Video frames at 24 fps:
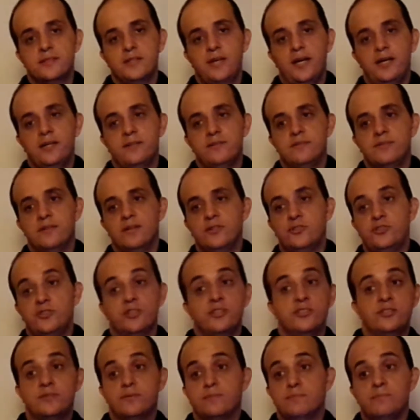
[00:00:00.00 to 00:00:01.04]
and
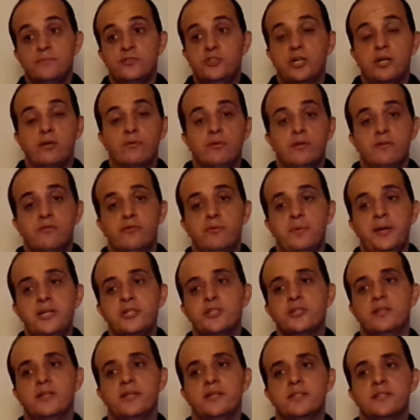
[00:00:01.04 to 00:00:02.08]
just general
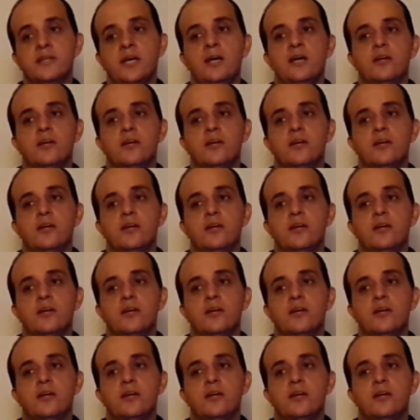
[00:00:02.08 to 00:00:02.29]
information links,